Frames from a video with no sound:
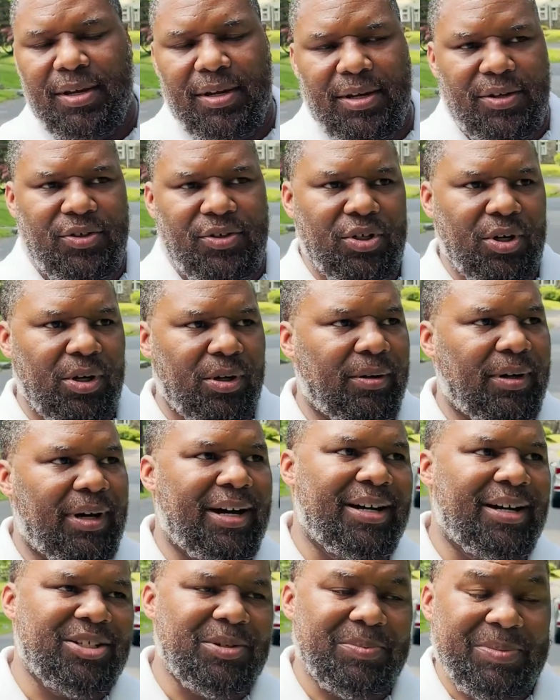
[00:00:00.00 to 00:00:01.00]

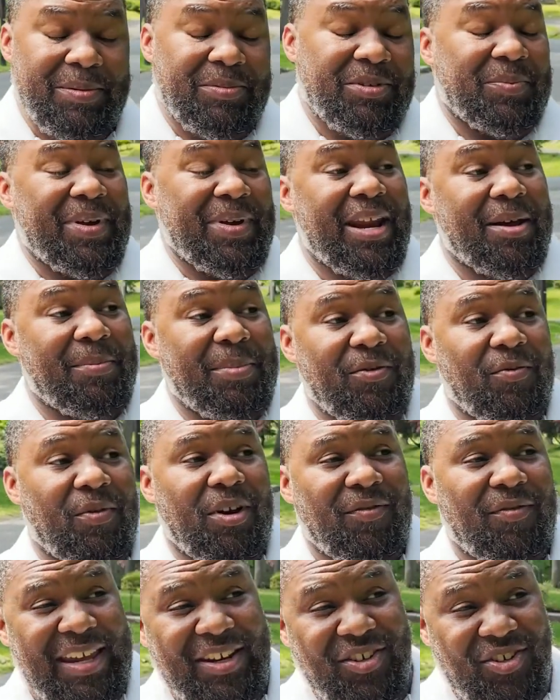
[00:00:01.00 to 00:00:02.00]
So sometimes it may not be
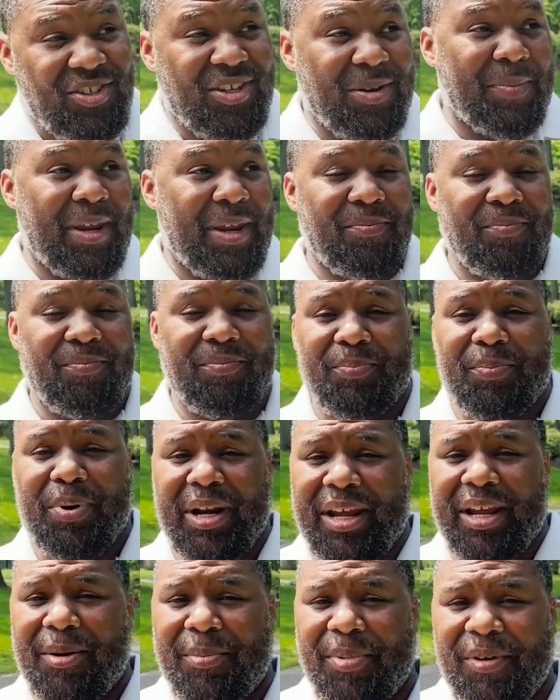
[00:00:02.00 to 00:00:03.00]
renovation, sometimes
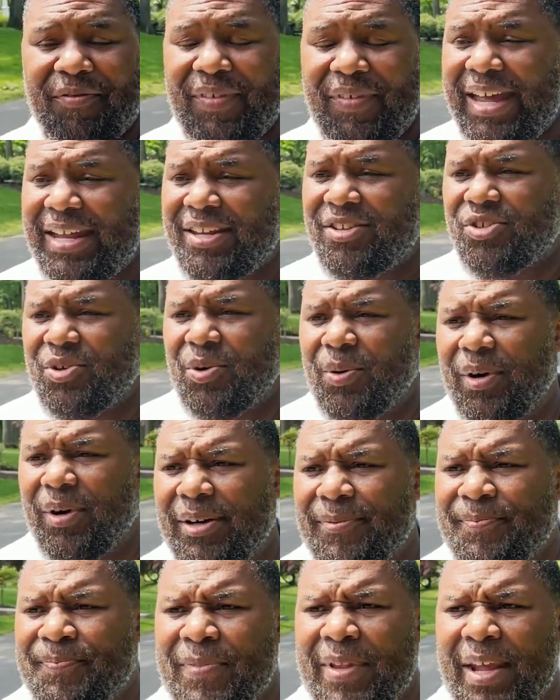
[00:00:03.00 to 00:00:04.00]
putting up a fence or
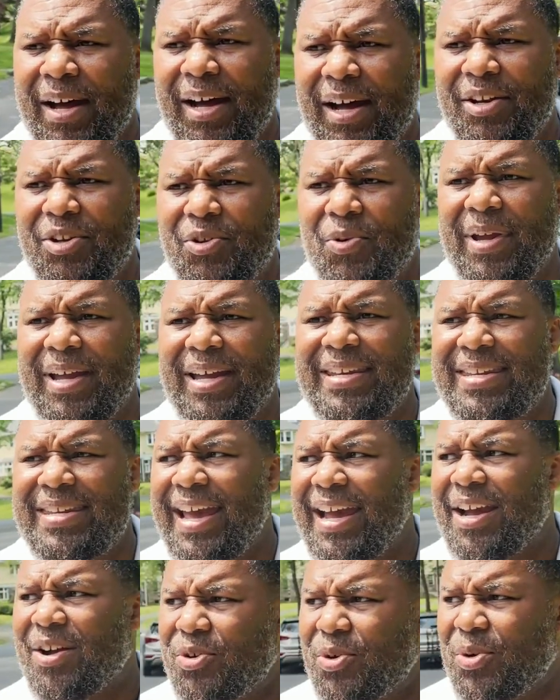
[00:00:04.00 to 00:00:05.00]
doing a
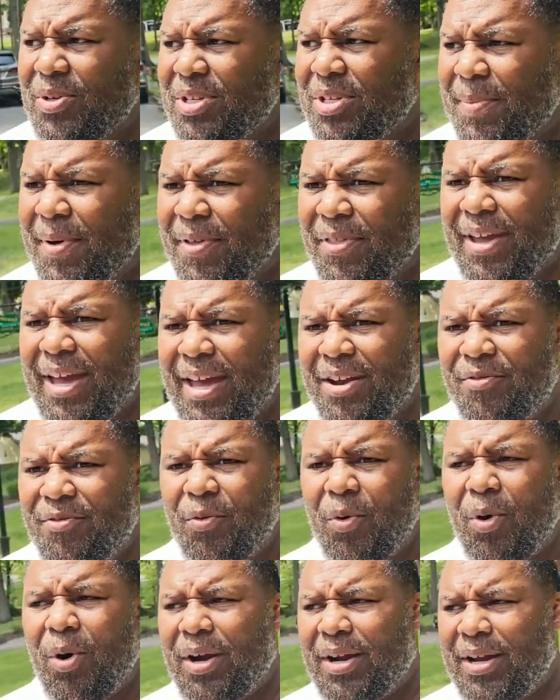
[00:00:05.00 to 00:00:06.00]
deck or doing some other kind of
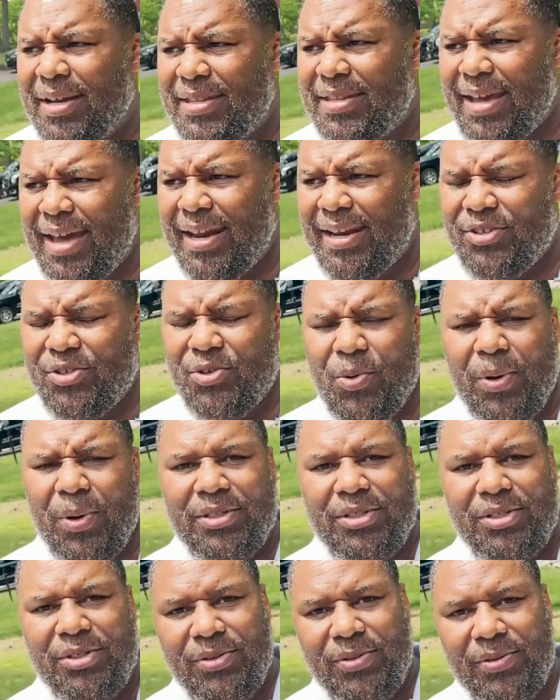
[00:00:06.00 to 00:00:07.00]
work that is going
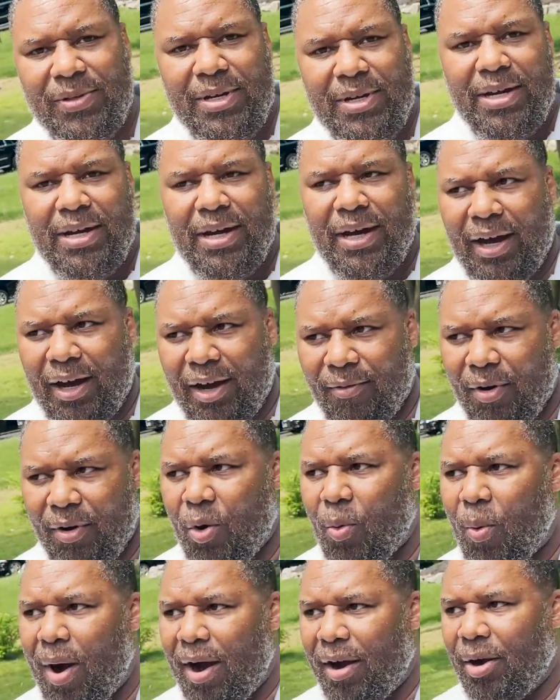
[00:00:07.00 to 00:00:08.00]
to
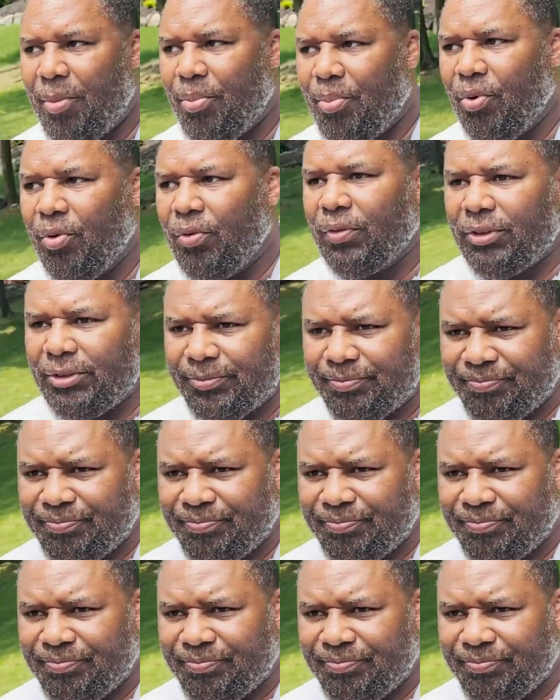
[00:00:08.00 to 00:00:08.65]
require approval.